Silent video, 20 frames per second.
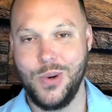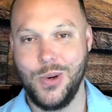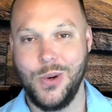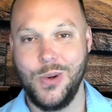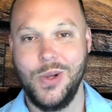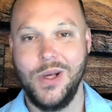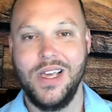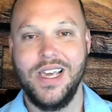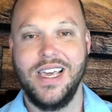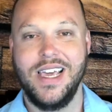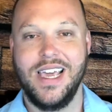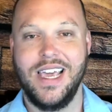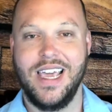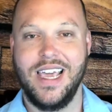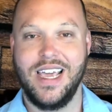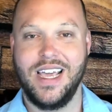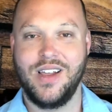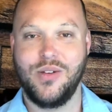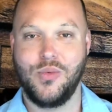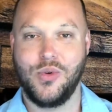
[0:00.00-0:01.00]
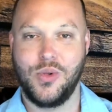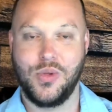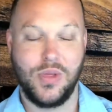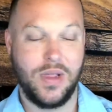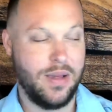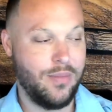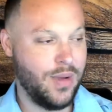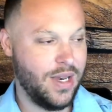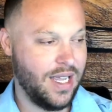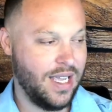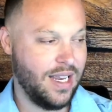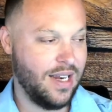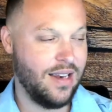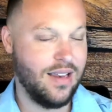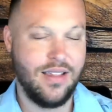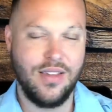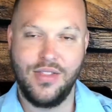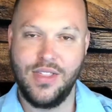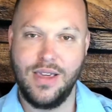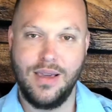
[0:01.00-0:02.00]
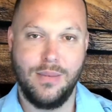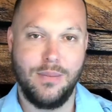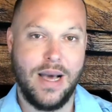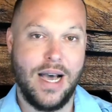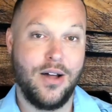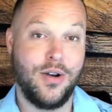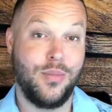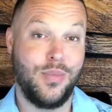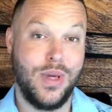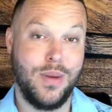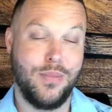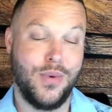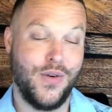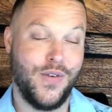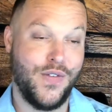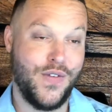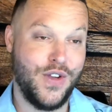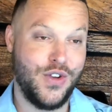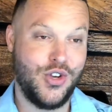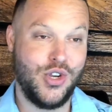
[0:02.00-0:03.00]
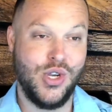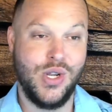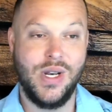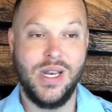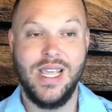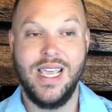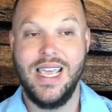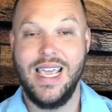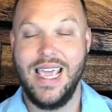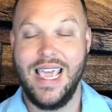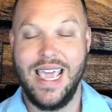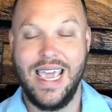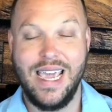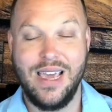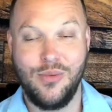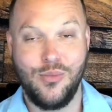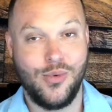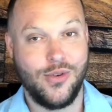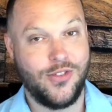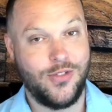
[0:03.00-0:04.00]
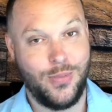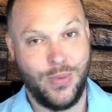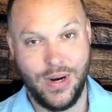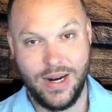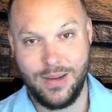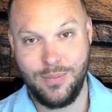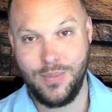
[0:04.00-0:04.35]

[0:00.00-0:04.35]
and we're limiting the amount of people fishing and we're spreading people